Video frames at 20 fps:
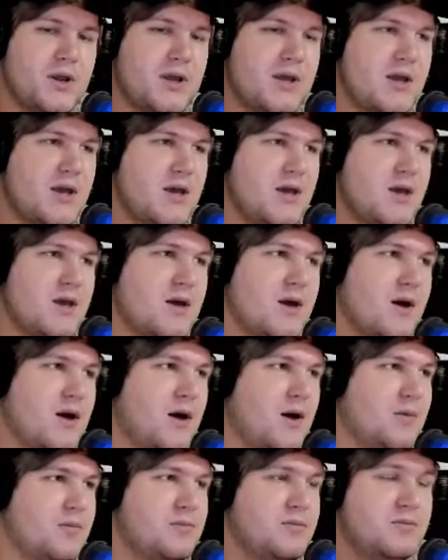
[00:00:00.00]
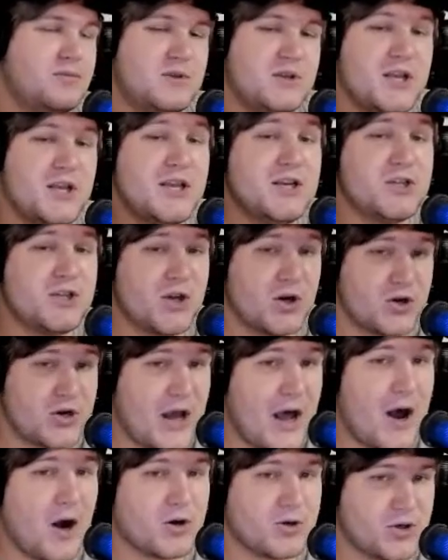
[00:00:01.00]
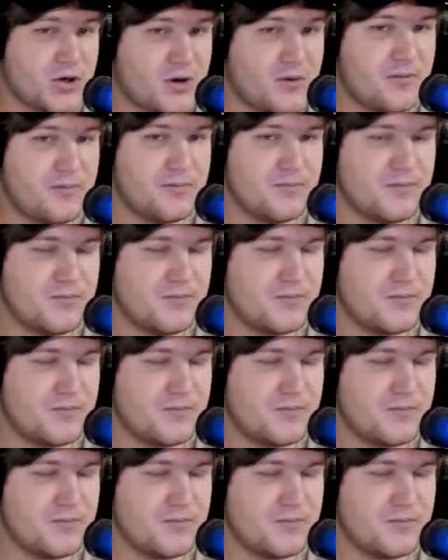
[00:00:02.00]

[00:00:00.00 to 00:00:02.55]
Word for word: he um, teach their doctrine,